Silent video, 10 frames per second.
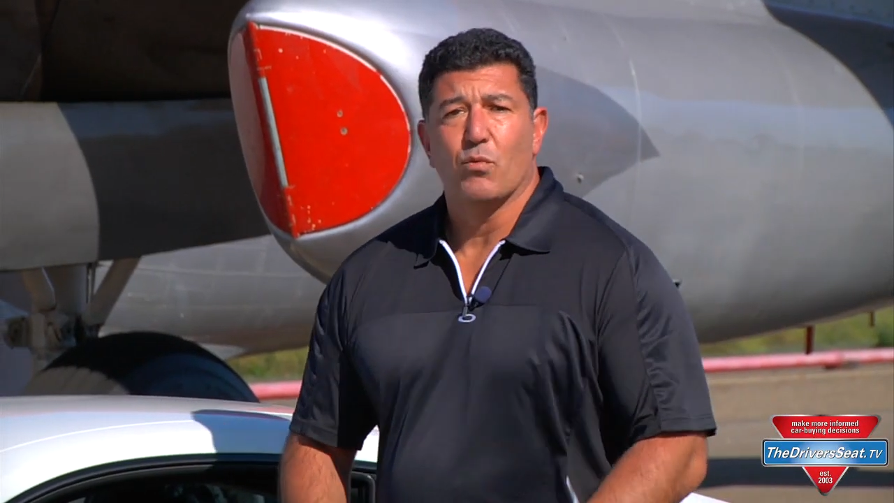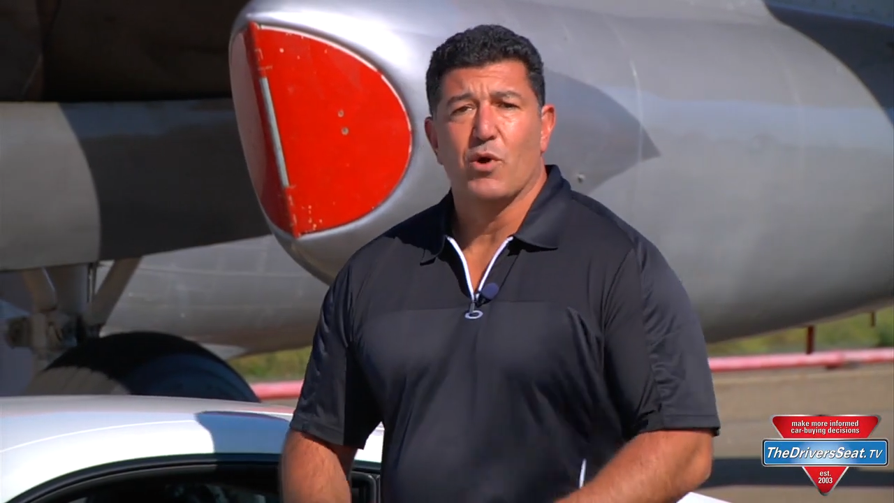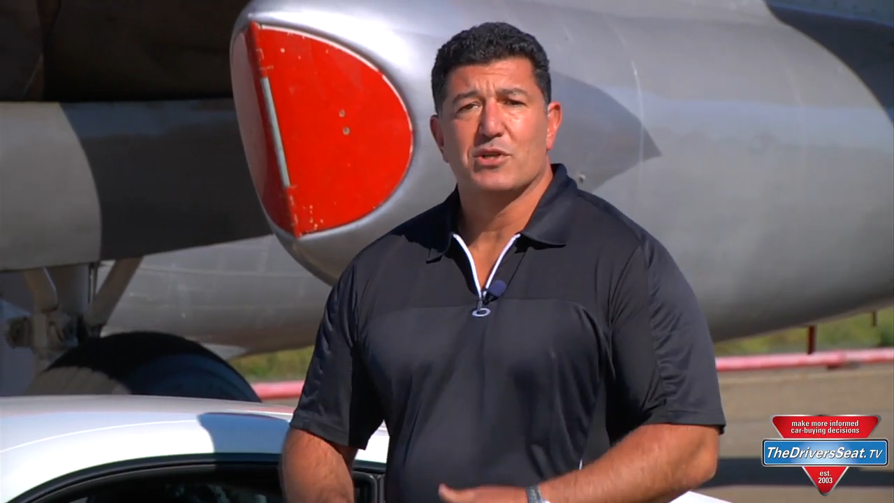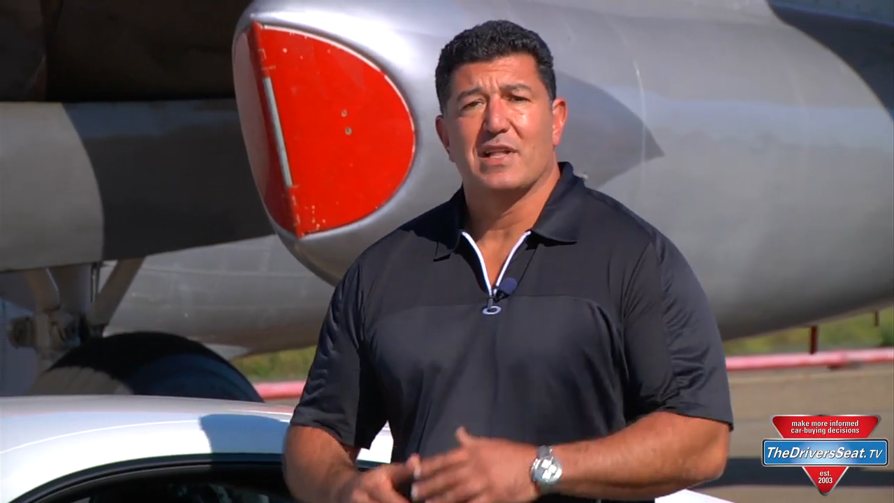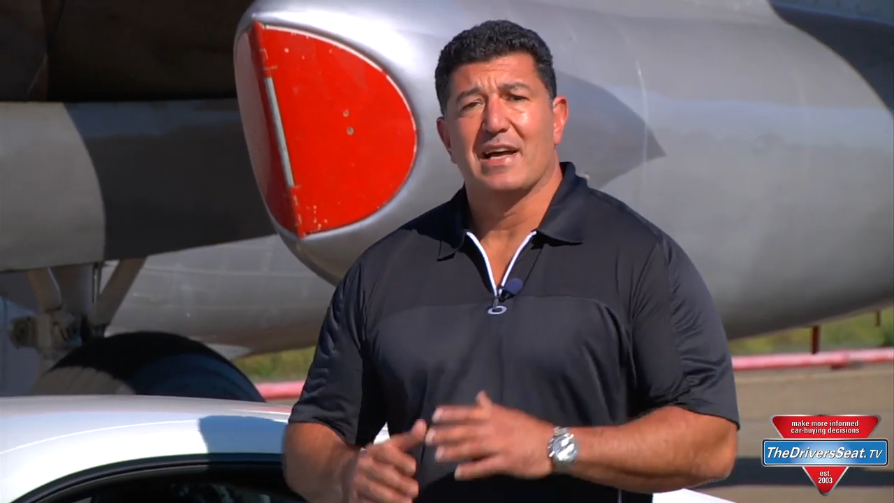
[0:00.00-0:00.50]

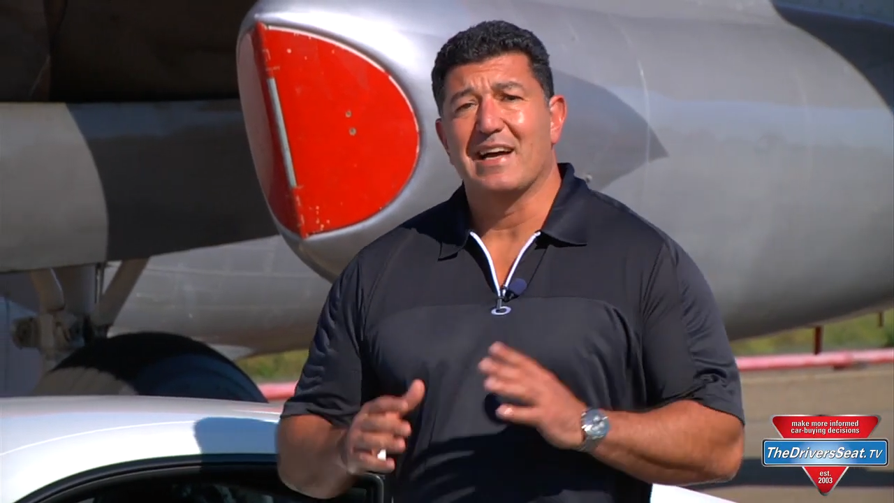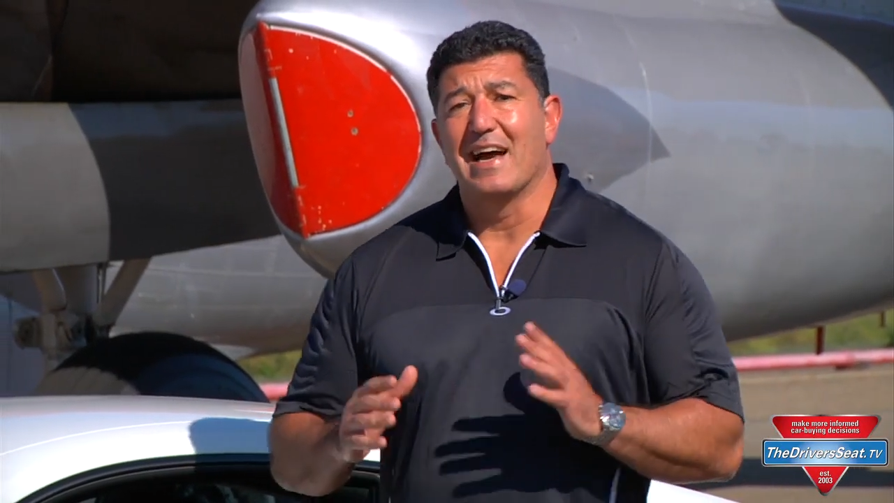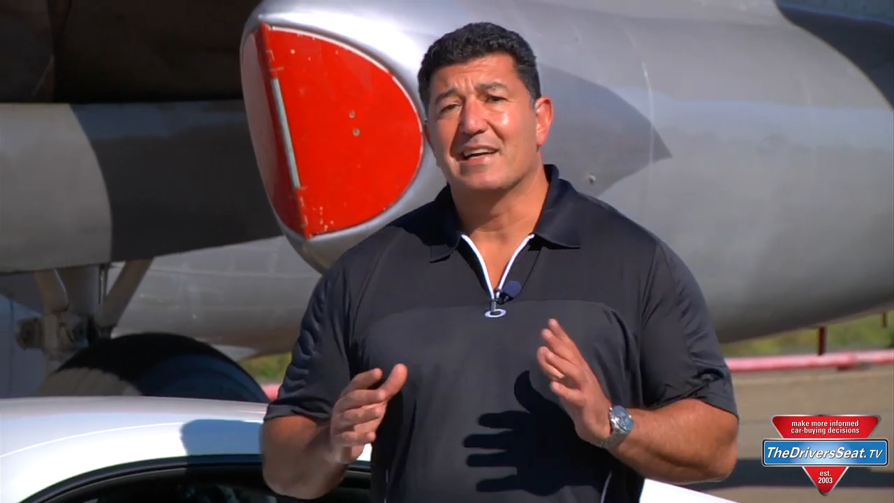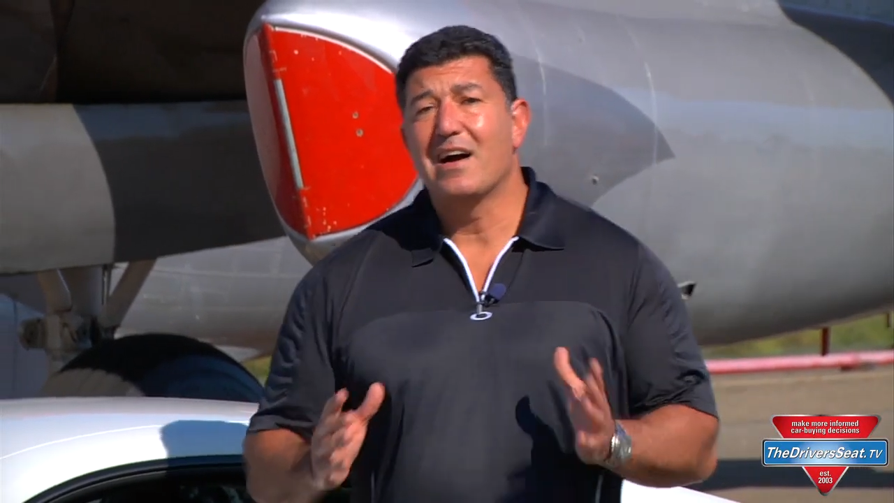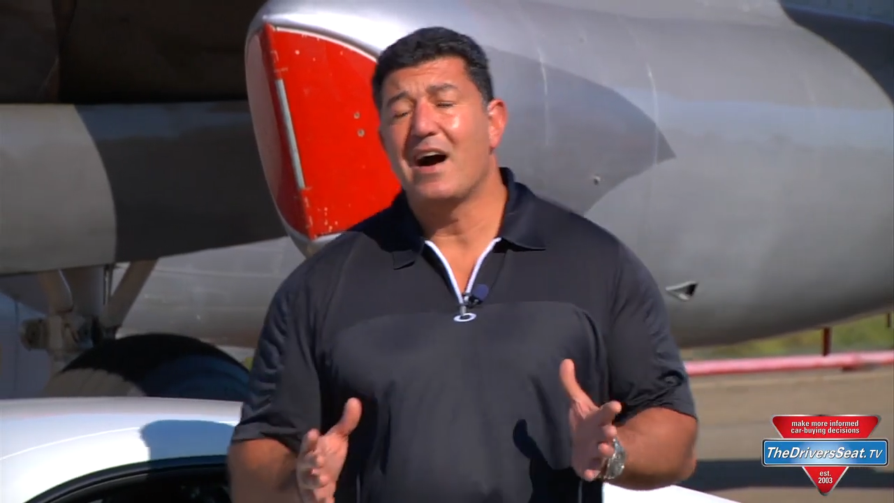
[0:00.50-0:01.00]
words like
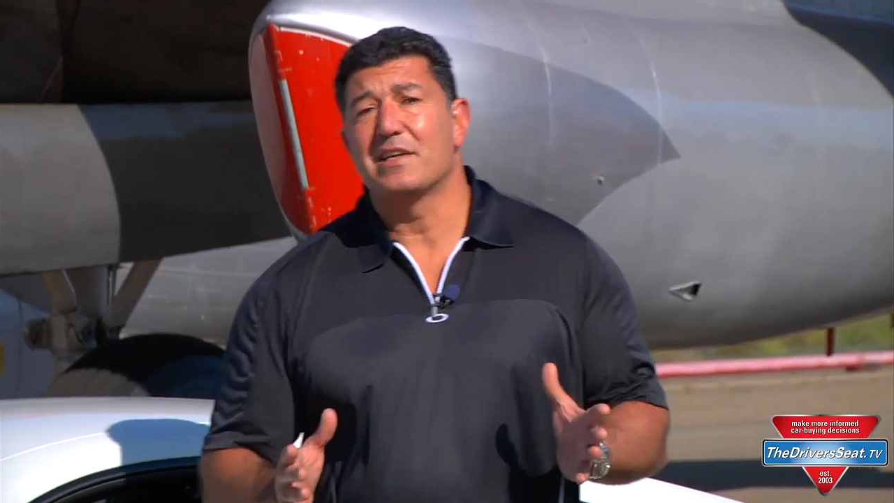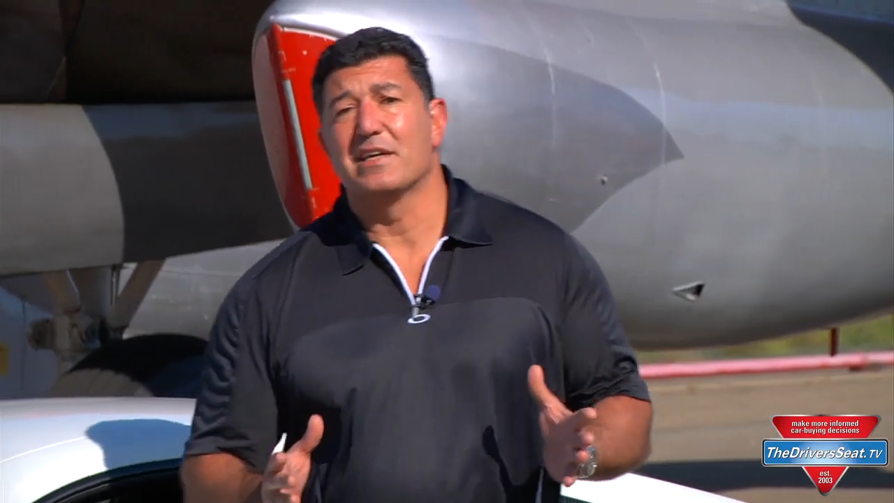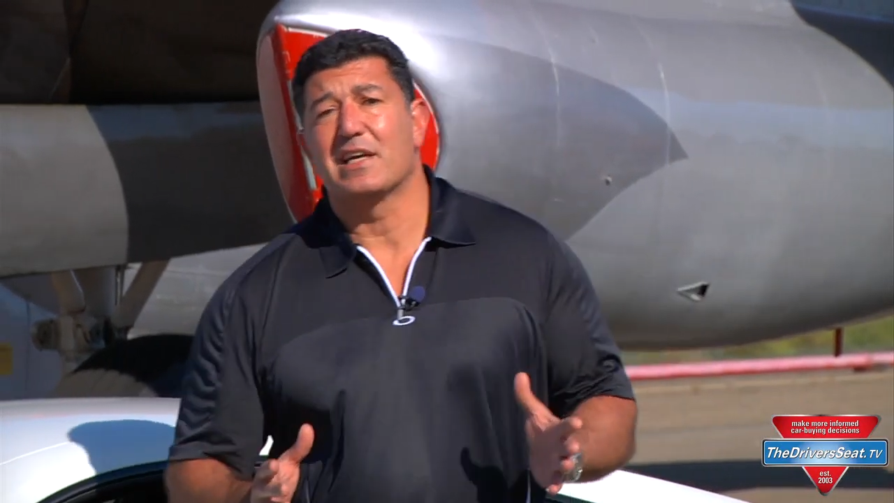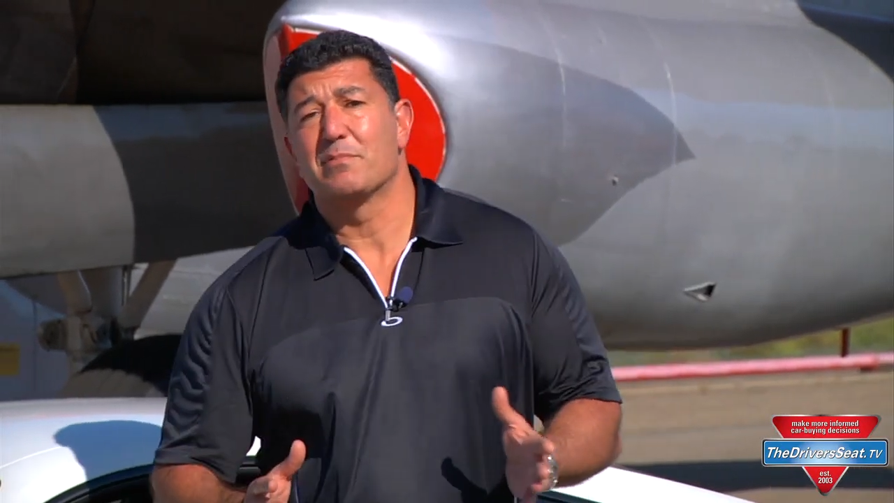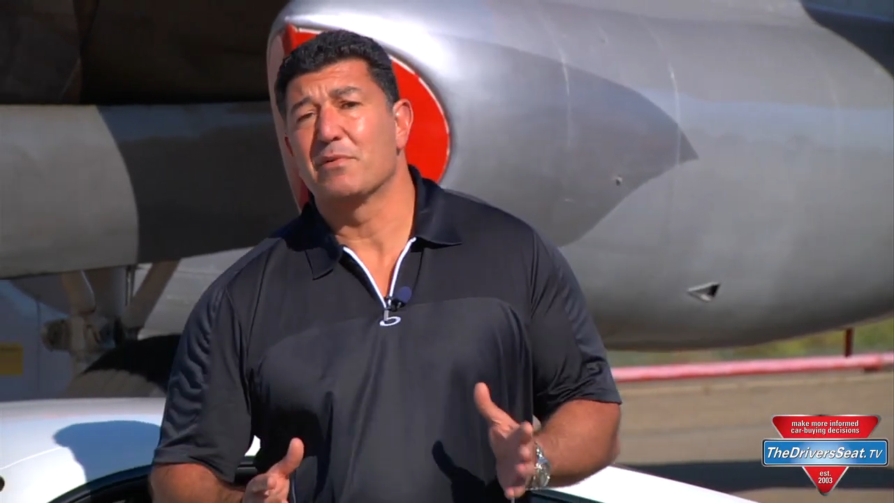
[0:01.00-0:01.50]

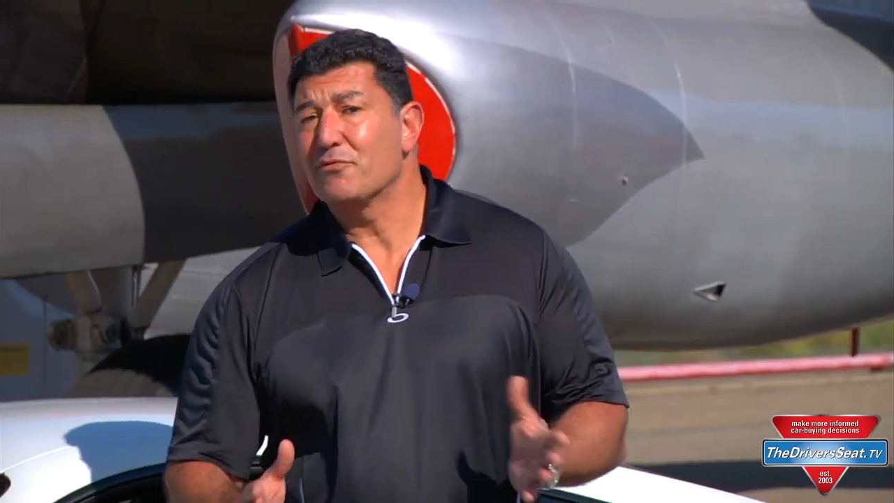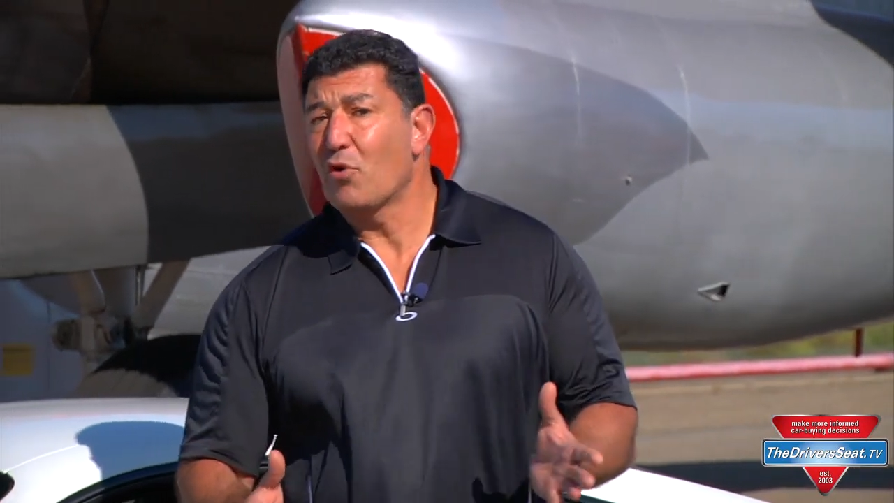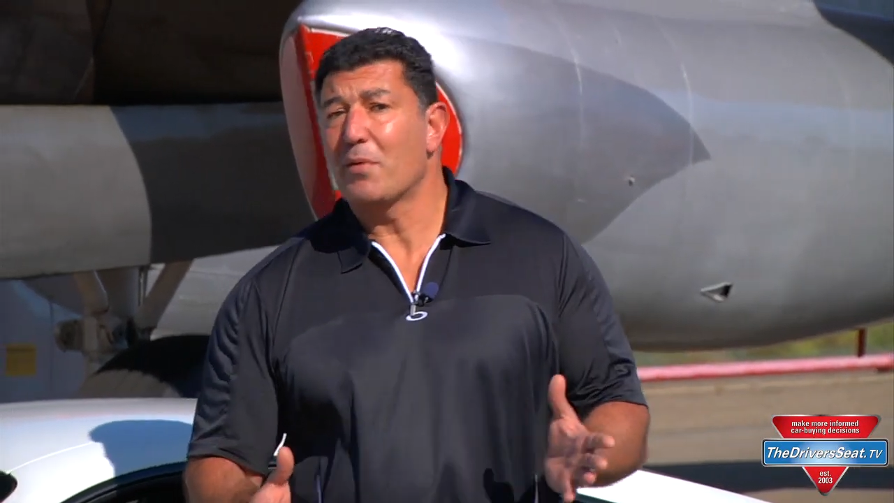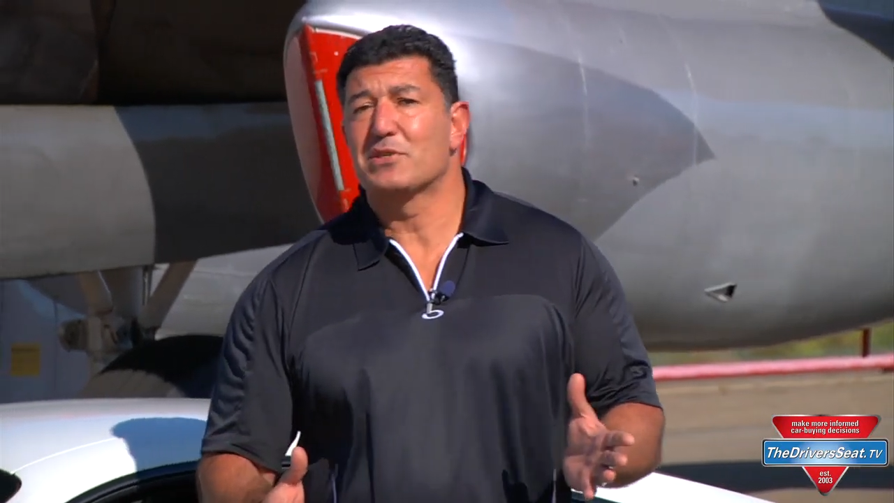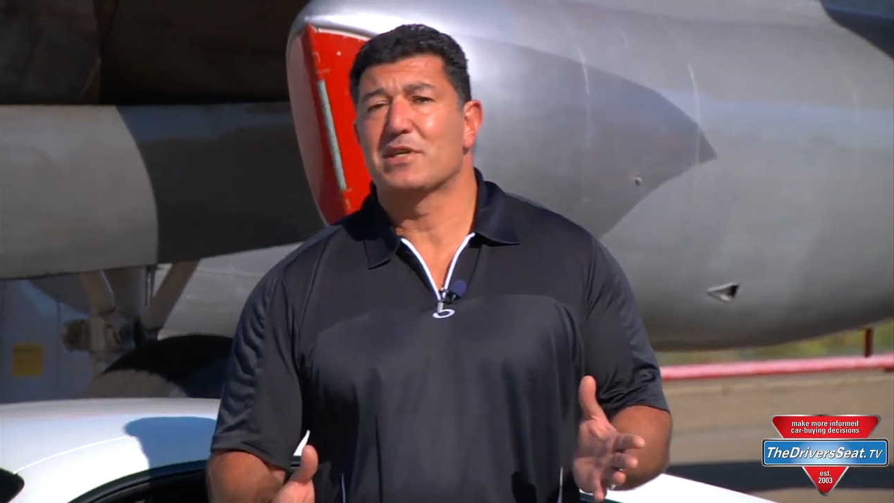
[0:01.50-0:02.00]
iconic and
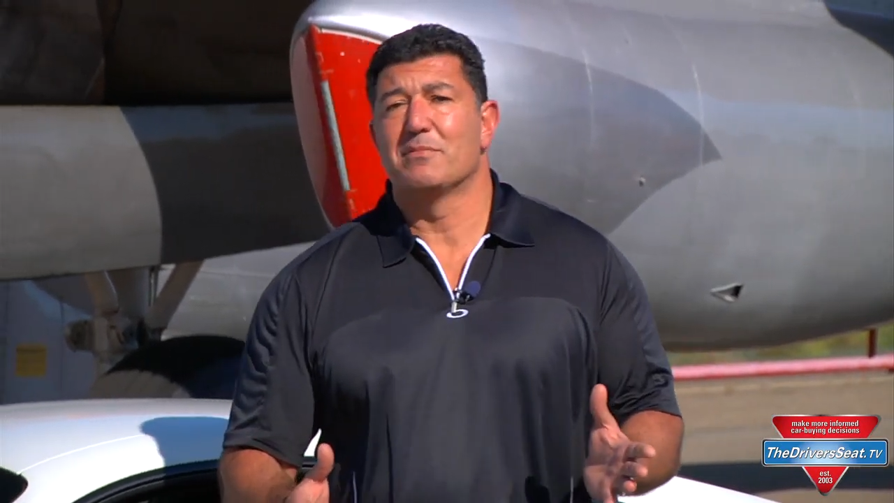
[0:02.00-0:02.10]
performance